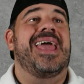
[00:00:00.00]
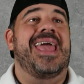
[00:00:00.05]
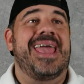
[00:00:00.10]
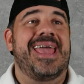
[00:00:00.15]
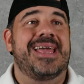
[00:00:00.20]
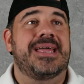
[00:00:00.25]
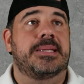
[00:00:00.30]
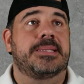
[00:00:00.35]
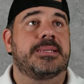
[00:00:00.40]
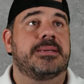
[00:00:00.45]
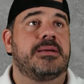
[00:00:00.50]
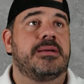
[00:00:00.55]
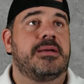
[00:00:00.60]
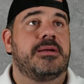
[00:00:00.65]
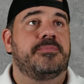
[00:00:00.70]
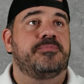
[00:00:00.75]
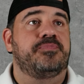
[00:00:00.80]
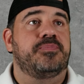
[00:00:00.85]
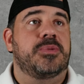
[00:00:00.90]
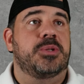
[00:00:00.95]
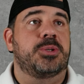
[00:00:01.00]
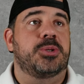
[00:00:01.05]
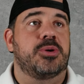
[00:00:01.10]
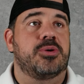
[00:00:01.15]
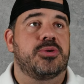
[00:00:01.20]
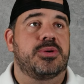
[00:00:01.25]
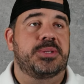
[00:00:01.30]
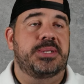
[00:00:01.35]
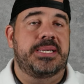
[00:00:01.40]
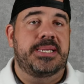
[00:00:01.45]
And
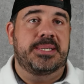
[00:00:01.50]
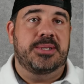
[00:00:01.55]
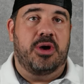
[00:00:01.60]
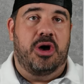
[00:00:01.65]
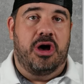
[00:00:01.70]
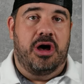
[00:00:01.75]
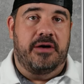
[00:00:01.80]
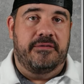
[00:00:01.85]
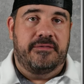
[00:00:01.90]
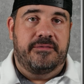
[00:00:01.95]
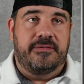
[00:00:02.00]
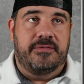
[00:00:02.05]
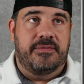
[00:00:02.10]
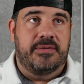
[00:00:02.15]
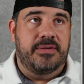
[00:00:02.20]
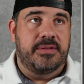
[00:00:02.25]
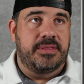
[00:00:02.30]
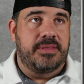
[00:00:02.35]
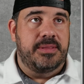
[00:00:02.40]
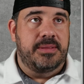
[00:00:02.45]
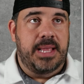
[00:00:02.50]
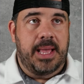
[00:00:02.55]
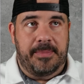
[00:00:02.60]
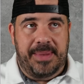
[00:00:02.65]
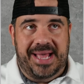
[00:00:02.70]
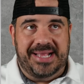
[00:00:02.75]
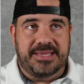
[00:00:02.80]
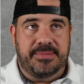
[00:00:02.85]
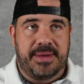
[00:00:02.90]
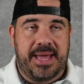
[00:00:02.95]
jerseys off
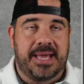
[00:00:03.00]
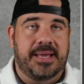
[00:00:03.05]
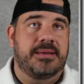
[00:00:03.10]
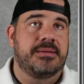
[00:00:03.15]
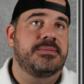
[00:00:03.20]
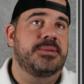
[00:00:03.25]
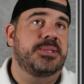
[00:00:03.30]
back to back.